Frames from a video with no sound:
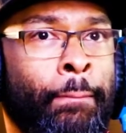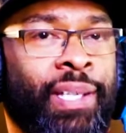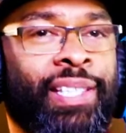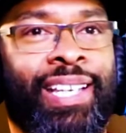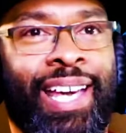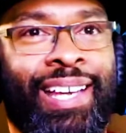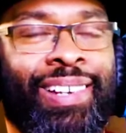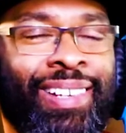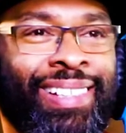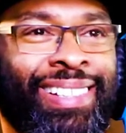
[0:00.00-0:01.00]

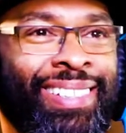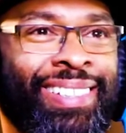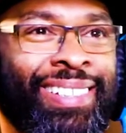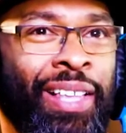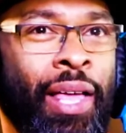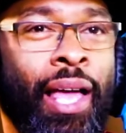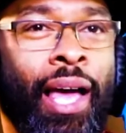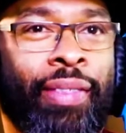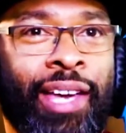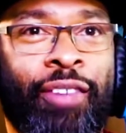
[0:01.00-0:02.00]
Decatur
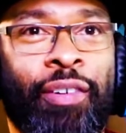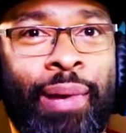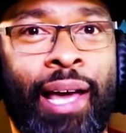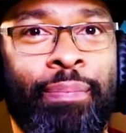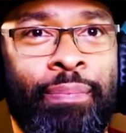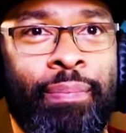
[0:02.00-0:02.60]
think every black